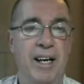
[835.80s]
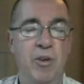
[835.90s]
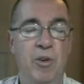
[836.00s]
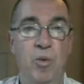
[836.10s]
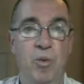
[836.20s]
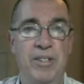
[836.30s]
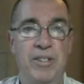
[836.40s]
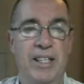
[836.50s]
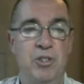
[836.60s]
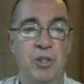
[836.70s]
who wrote
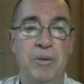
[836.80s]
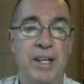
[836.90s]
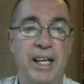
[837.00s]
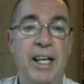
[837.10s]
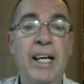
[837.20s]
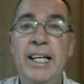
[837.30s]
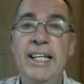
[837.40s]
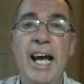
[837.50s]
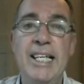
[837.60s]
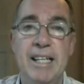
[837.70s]
it and should be reading it.
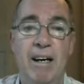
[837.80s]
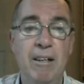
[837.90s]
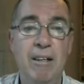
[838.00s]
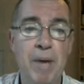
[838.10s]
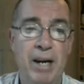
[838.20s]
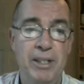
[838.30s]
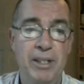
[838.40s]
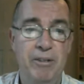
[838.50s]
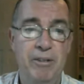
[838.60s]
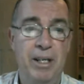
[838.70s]
Yes, I'll marry
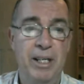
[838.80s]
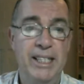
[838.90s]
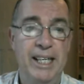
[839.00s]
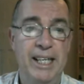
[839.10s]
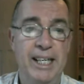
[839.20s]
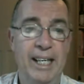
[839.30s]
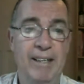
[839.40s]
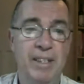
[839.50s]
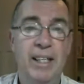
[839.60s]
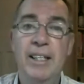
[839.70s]
you, my dear.
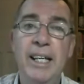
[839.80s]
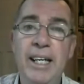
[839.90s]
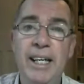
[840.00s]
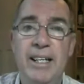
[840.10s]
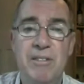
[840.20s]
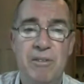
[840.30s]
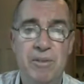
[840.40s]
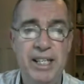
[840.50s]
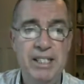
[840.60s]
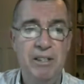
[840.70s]
And here's
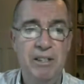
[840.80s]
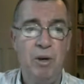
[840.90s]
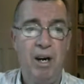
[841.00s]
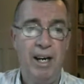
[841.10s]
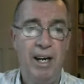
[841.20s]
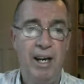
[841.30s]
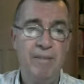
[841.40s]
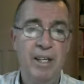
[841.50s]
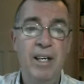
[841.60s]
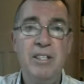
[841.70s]
the reason why.
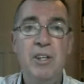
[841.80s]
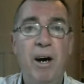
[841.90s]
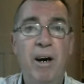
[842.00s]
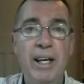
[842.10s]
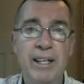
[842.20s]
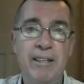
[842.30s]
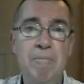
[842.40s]
So I can